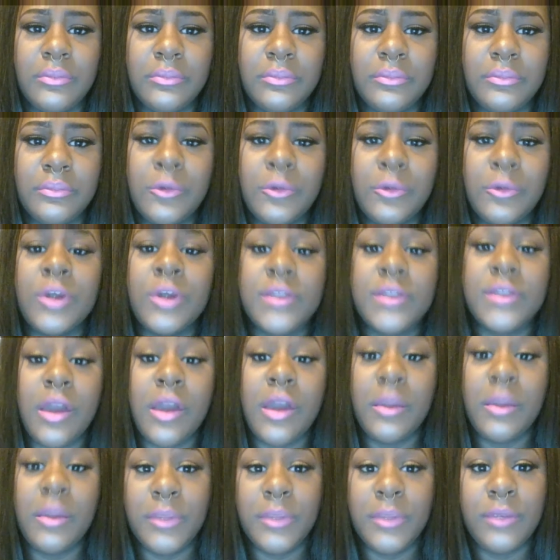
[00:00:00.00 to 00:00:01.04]
well, his
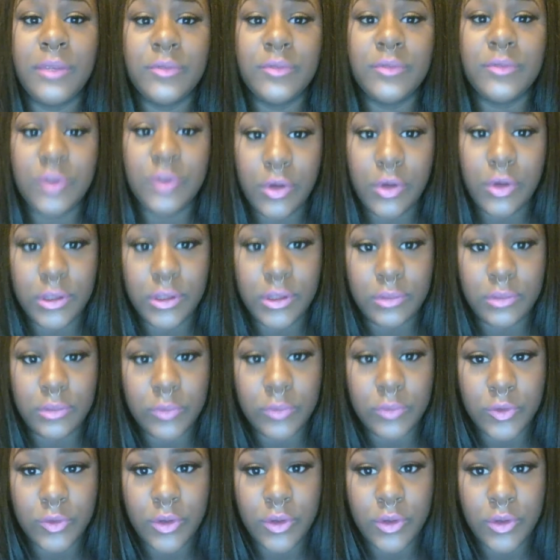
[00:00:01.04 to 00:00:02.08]
heartbeat was
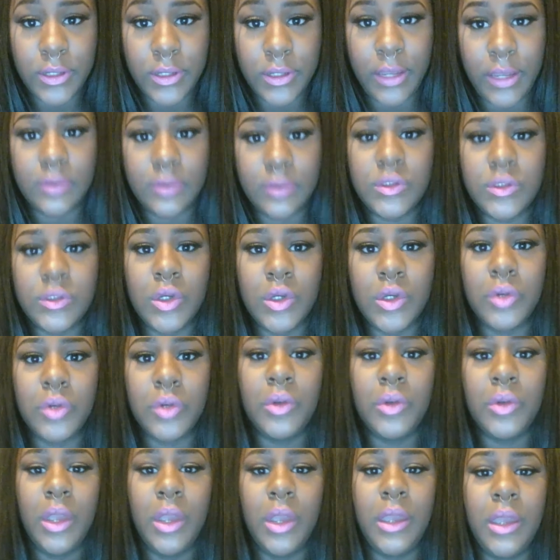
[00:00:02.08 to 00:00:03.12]
going down. So
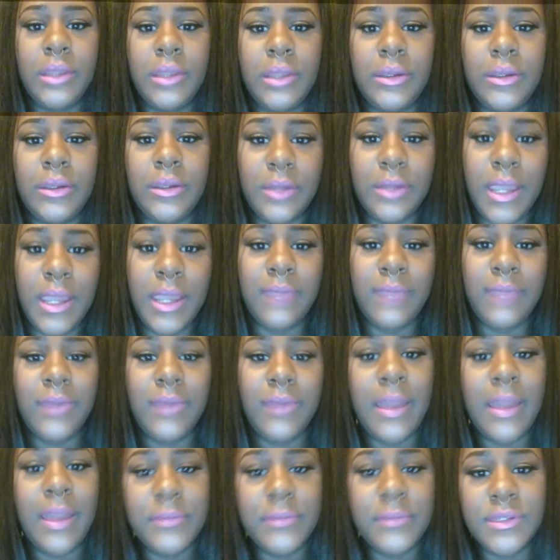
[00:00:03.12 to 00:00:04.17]
they're like, if it
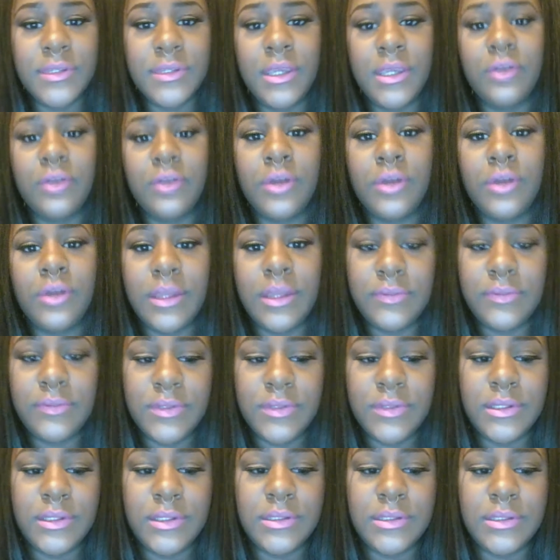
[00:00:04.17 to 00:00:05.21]
happens again, you're gonna have to
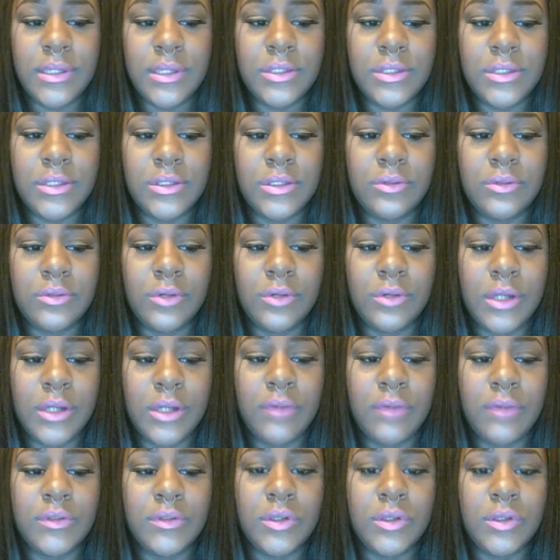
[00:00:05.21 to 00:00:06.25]
see a section or
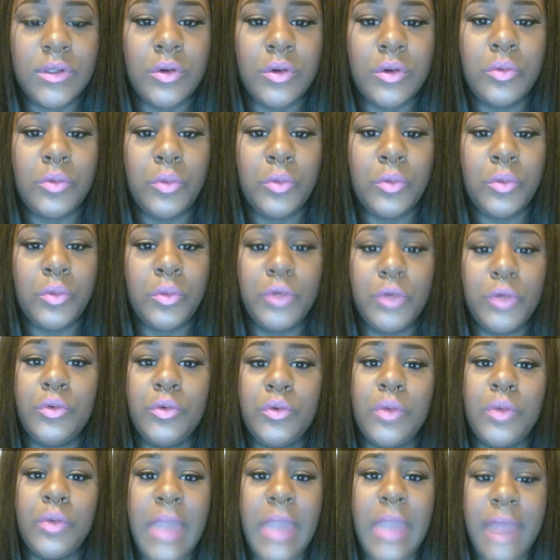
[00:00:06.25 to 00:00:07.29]
whatever. So when you
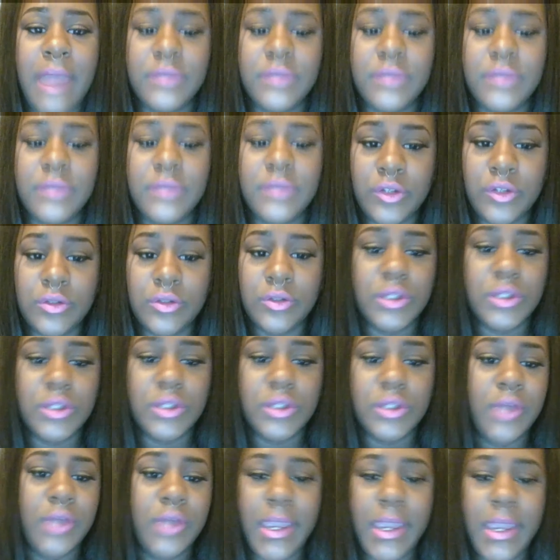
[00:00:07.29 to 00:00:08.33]
have surgeries, you
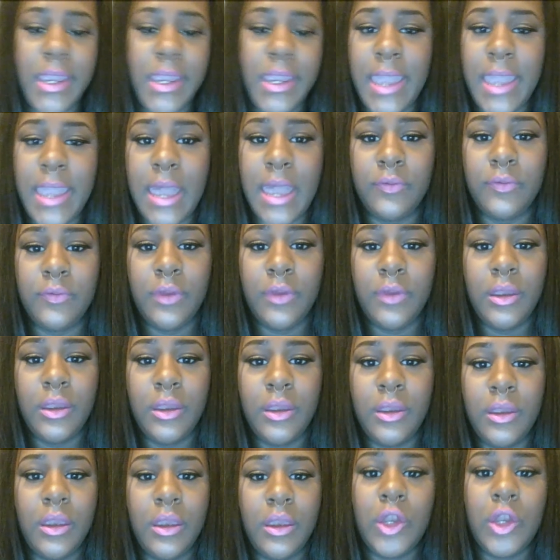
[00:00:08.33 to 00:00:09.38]
can't have,
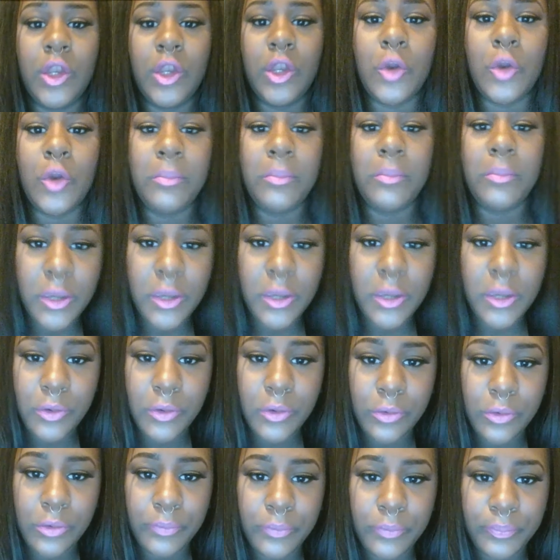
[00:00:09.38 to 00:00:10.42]
metal
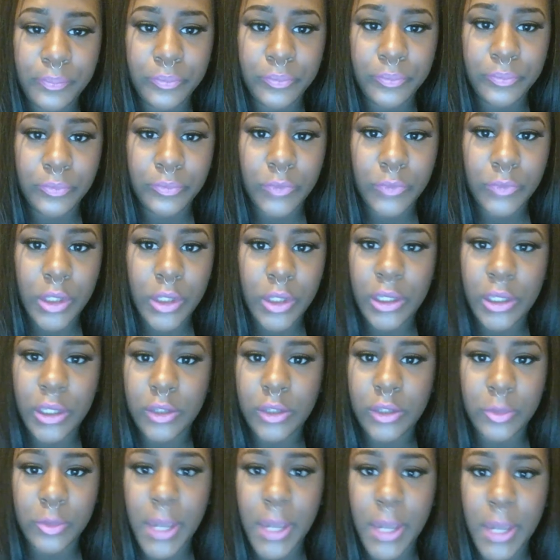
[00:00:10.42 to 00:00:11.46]
in your
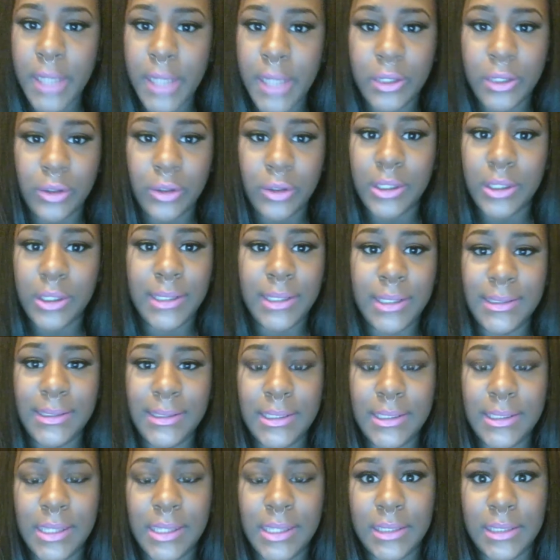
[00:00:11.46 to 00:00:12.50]
body or anything
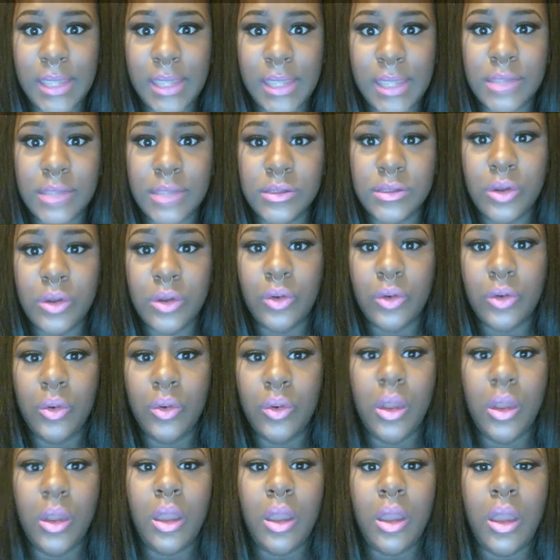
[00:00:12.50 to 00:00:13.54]
like that. So
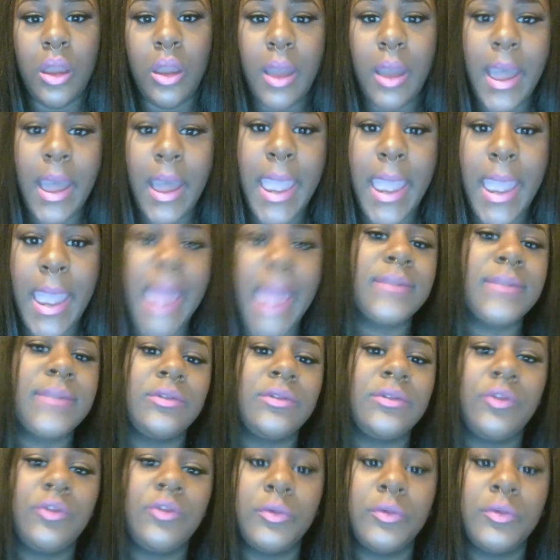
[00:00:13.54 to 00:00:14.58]
I had to
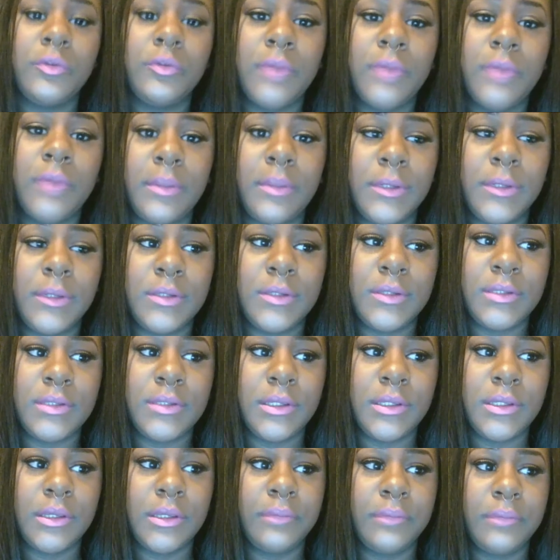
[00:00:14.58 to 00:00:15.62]
remove my
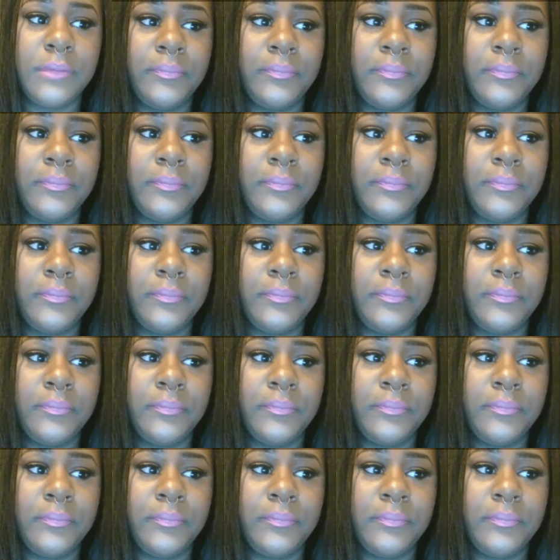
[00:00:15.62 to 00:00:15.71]
piercing,